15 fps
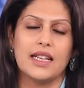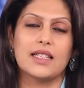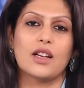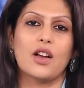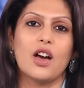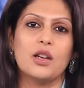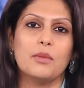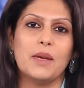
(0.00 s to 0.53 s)
Its
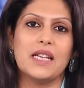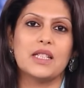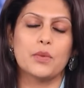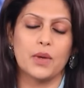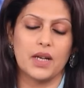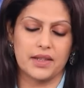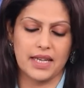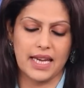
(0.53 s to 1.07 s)
economy
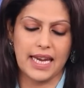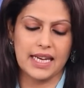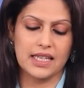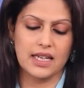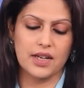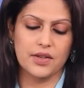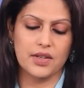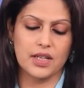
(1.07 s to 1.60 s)
is worth
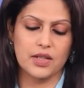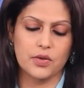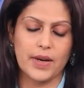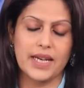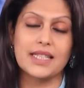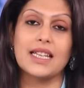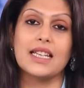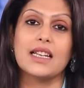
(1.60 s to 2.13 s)

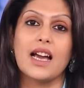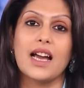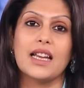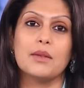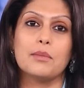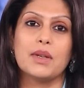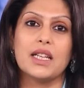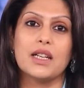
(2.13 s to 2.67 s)

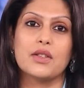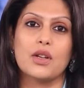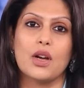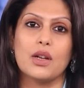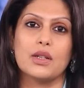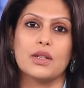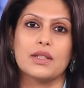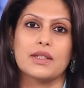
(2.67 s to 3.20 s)
$829 billion,
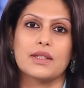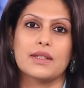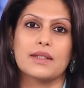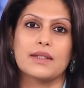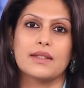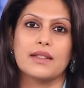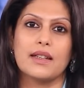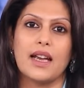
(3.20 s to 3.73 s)

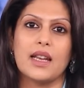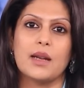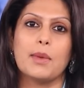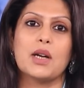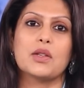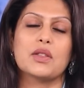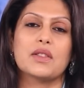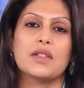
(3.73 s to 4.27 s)
and
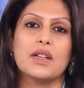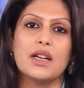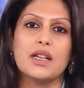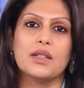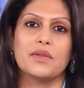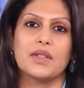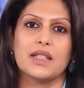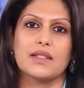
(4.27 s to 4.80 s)
about a
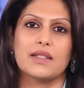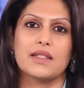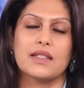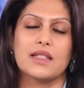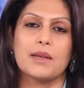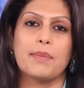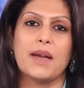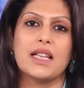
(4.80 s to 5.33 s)
third of
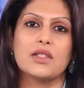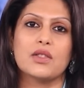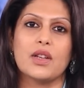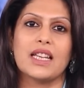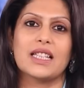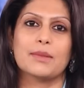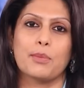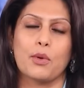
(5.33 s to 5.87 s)
this depends
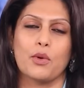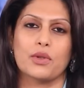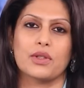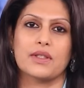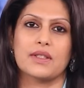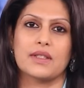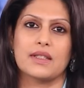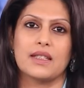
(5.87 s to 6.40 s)
on
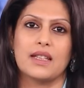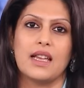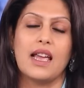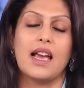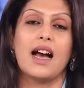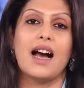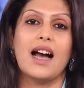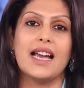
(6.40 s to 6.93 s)
exports,
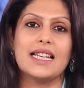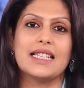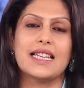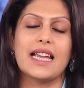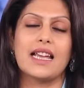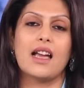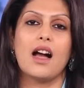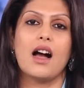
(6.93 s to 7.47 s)

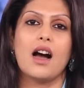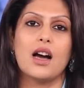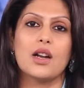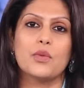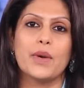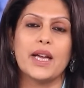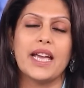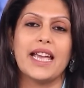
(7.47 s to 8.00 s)
high-tech
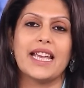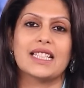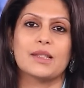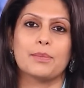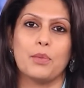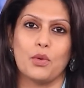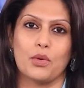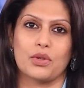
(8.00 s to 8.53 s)
hardware
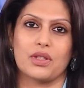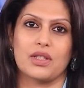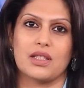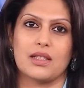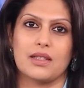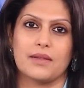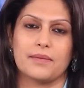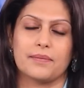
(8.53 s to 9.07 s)

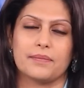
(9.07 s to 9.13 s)
exports.